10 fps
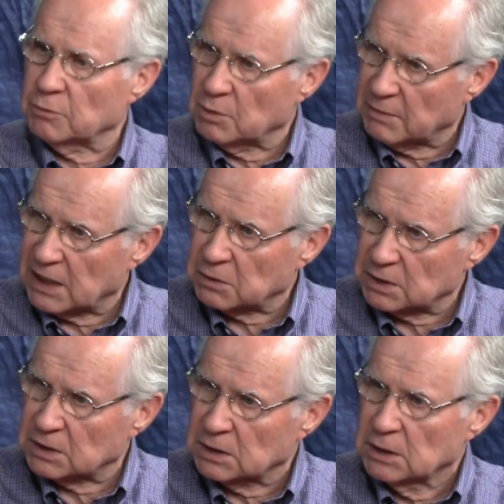the
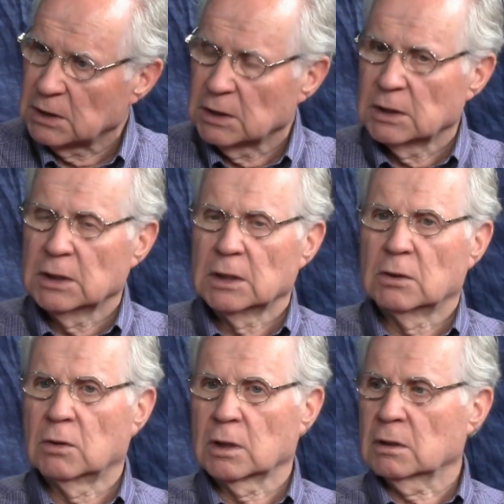mountain yeah.
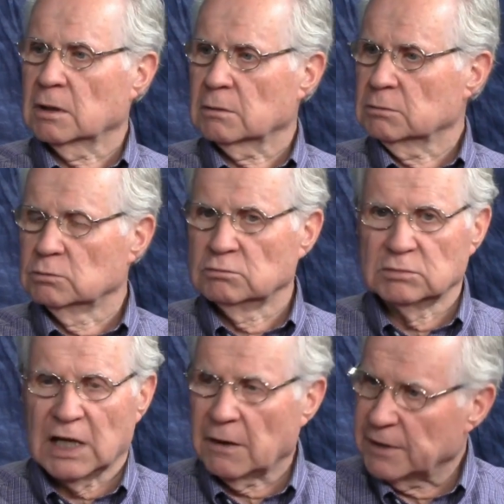or, or
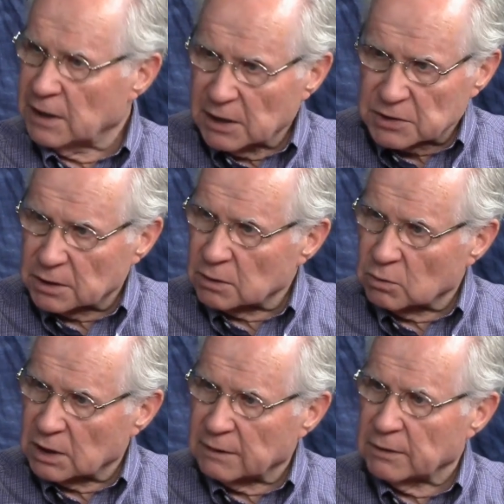out in the desert or
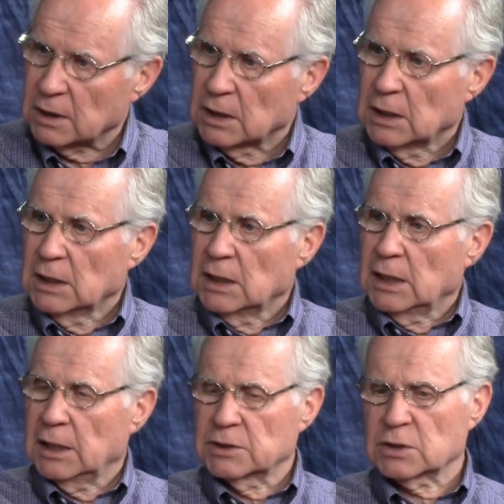whatever.
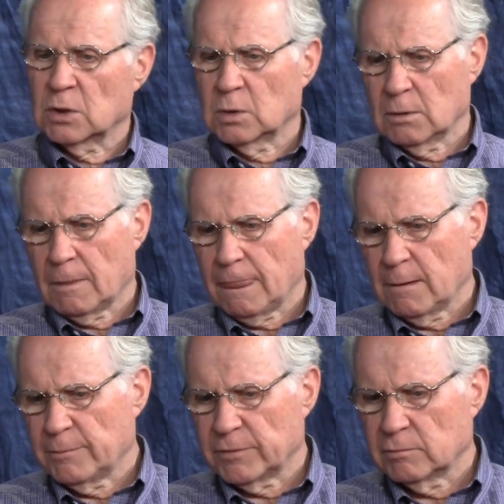And so,
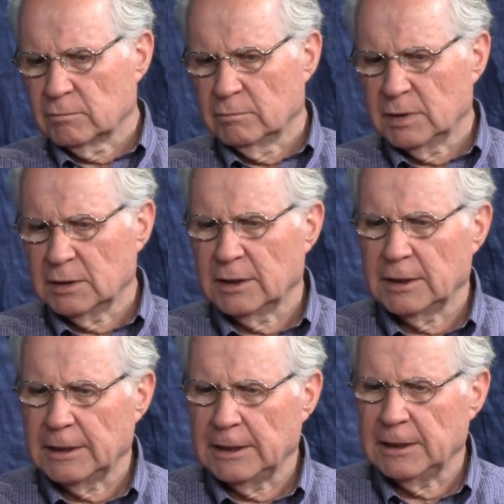
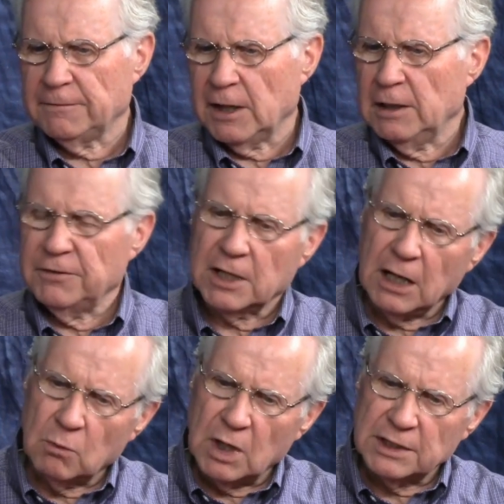and if, and if you
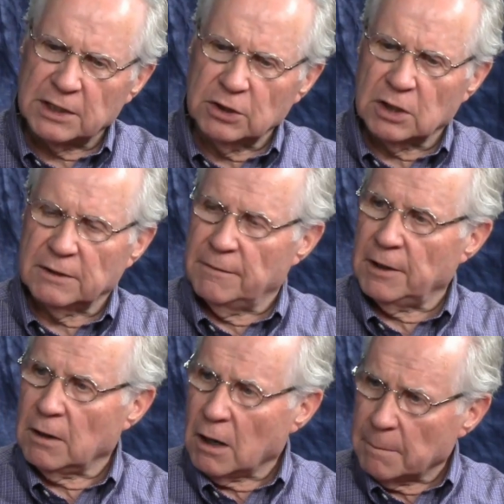got one to do it,
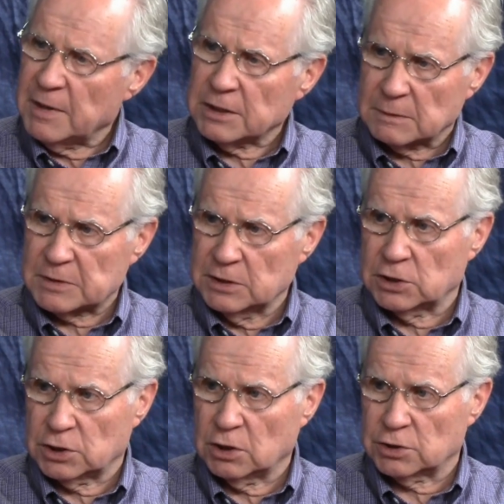there are bishops in the
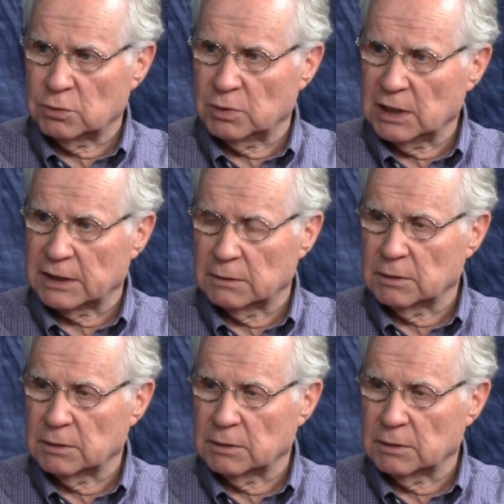church who really